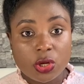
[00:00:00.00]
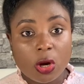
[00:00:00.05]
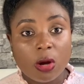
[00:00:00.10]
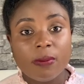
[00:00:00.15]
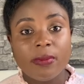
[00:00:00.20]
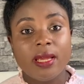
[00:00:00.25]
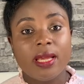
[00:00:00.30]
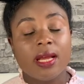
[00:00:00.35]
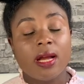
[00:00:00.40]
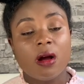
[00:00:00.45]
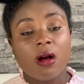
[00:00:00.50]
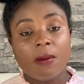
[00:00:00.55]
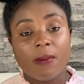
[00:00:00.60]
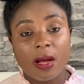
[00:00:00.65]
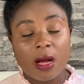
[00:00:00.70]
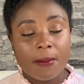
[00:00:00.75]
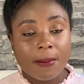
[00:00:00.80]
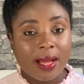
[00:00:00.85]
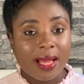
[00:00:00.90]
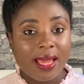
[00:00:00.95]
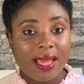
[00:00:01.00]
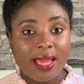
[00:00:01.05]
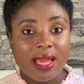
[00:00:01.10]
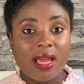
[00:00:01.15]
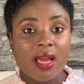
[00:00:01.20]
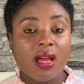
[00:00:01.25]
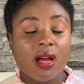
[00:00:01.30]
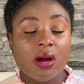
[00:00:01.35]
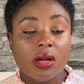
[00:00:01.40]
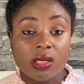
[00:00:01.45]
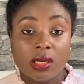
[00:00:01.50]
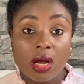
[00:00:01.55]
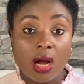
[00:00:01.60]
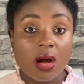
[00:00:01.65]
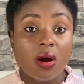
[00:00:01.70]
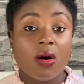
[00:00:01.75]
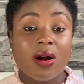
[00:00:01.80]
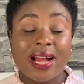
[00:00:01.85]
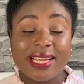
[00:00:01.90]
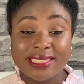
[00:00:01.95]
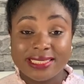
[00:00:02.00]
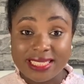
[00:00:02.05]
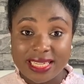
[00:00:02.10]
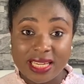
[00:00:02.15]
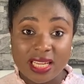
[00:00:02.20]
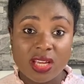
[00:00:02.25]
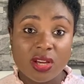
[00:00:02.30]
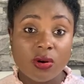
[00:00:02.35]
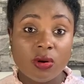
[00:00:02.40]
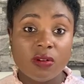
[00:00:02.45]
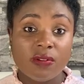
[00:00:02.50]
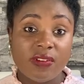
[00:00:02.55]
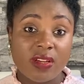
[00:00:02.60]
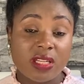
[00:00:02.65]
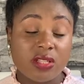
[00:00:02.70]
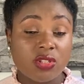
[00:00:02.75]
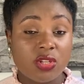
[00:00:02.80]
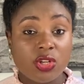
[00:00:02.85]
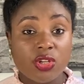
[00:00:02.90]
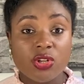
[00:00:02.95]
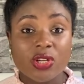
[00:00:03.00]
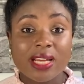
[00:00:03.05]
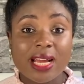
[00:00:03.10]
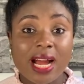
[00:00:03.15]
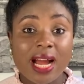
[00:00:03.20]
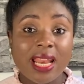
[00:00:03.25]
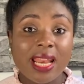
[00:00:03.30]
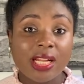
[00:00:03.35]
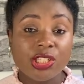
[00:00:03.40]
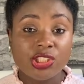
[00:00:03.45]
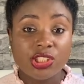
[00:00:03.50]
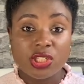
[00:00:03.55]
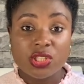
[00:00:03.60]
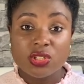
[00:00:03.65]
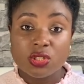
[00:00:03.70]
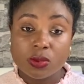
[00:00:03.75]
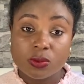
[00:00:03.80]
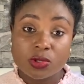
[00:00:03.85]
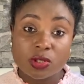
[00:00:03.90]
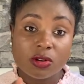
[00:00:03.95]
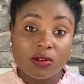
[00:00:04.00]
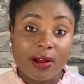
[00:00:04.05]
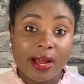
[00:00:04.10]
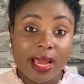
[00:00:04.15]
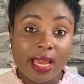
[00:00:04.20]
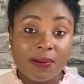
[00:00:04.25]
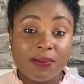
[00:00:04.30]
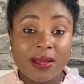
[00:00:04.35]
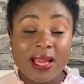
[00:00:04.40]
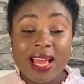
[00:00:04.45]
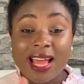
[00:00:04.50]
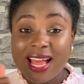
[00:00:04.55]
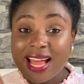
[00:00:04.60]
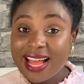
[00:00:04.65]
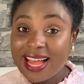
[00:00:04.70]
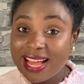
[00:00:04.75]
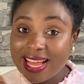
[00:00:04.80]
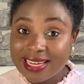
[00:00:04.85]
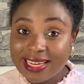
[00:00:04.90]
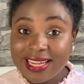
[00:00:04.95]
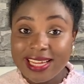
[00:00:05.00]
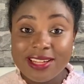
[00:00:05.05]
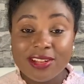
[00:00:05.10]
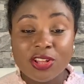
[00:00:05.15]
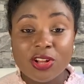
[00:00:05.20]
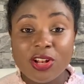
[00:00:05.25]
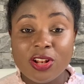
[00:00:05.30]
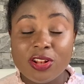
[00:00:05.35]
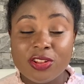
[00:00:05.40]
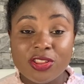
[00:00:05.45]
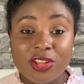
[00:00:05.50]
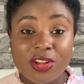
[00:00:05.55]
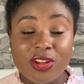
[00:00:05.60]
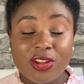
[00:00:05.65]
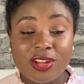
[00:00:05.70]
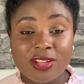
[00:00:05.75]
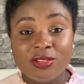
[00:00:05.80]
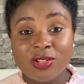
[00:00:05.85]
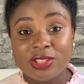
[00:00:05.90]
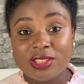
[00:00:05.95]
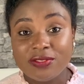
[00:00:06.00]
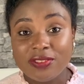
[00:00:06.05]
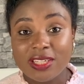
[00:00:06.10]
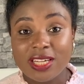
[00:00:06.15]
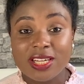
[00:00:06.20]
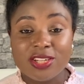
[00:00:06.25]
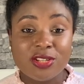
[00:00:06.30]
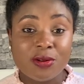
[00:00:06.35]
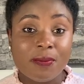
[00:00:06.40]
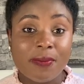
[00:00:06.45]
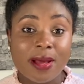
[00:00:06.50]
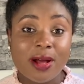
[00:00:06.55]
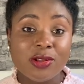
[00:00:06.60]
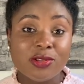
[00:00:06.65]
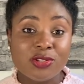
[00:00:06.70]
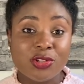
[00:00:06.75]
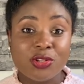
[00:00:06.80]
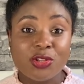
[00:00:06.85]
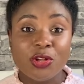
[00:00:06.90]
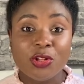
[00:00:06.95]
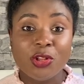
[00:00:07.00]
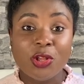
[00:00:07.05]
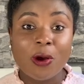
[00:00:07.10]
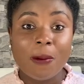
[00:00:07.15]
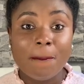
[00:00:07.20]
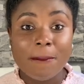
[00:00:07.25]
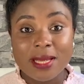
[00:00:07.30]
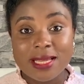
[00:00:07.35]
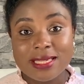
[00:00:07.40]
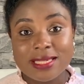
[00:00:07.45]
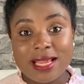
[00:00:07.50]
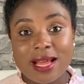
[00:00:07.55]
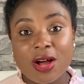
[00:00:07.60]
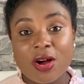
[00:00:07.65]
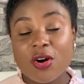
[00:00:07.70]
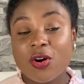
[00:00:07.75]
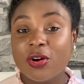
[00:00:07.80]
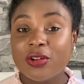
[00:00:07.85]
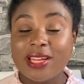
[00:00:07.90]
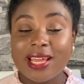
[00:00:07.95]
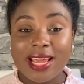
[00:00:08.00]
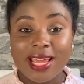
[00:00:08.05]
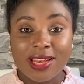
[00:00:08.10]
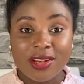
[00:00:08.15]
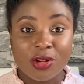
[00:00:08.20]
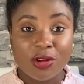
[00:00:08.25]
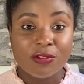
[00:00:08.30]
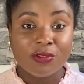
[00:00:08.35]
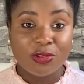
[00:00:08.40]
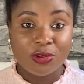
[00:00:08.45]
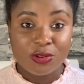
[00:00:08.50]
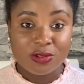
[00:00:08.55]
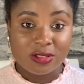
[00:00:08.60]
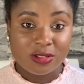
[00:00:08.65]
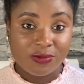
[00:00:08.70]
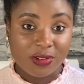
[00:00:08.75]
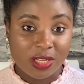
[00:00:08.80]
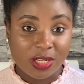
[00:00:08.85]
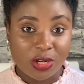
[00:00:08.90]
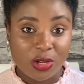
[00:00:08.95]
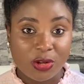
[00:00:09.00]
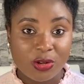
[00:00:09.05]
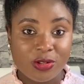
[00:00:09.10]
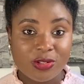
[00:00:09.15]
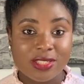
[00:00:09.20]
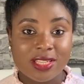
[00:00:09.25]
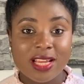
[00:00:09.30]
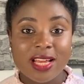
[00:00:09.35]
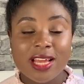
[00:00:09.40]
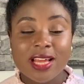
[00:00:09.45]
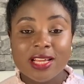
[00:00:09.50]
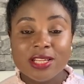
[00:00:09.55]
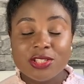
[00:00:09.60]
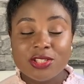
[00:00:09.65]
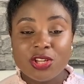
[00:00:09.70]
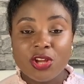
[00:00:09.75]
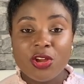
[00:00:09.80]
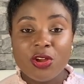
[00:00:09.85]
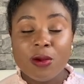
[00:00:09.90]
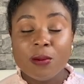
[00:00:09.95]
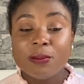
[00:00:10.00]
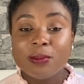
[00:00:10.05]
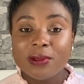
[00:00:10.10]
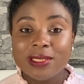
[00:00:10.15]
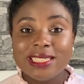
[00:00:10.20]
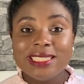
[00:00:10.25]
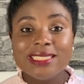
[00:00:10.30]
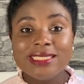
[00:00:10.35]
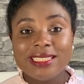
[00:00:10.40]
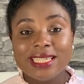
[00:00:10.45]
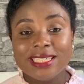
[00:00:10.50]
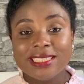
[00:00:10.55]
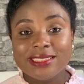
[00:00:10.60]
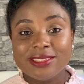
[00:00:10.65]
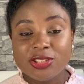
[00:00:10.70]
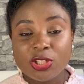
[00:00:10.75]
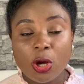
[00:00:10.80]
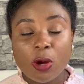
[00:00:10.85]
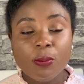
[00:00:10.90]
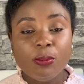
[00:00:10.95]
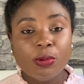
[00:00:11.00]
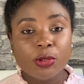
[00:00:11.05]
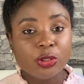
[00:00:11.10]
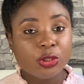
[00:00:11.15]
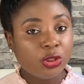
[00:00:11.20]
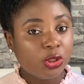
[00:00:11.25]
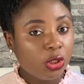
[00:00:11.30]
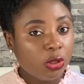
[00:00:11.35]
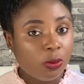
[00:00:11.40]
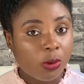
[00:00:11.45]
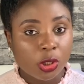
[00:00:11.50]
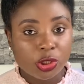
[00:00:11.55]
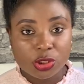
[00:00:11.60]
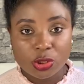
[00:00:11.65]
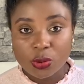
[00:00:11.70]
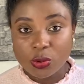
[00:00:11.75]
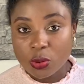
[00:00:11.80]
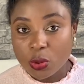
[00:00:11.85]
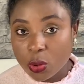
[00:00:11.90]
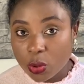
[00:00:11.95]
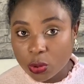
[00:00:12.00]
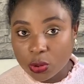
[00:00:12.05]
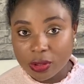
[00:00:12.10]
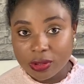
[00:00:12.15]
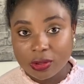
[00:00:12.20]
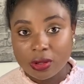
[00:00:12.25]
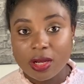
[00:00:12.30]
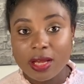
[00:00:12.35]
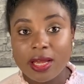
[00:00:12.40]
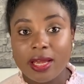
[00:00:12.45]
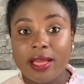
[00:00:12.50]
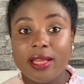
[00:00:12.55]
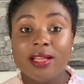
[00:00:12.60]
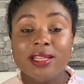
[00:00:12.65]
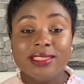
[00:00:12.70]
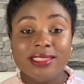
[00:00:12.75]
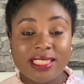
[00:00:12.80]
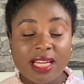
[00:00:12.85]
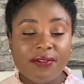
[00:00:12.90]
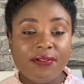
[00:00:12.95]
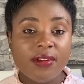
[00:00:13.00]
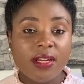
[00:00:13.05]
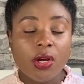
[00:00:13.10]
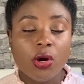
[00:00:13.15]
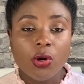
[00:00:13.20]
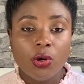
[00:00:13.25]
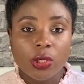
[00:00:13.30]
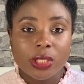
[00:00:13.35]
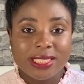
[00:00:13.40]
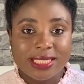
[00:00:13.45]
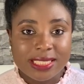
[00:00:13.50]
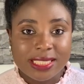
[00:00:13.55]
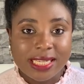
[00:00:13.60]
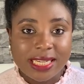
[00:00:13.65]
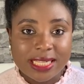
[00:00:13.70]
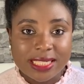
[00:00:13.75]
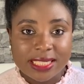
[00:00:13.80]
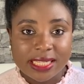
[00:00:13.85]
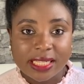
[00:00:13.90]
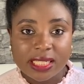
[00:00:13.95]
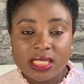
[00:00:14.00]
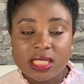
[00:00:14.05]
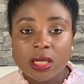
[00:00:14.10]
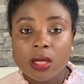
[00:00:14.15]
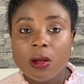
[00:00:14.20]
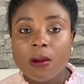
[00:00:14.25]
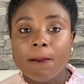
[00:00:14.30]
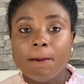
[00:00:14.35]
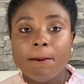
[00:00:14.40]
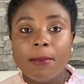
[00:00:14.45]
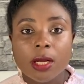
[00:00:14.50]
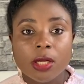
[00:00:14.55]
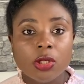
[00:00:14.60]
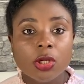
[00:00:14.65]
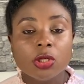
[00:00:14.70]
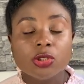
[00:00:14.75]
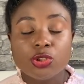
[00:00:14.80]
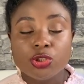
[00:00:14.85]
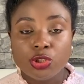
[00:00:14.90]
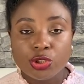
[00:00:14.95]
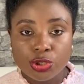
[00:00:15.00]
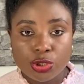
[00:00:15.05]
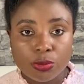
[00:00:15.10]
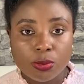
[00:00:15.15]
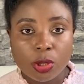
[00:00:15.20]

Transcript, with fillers: coming about my hair and how i take care of it so you can actually subscribe and hit the, the notification bell so you don't miss out on any of those videos so please don't put too much oil in your hair definitely oil is needed but not too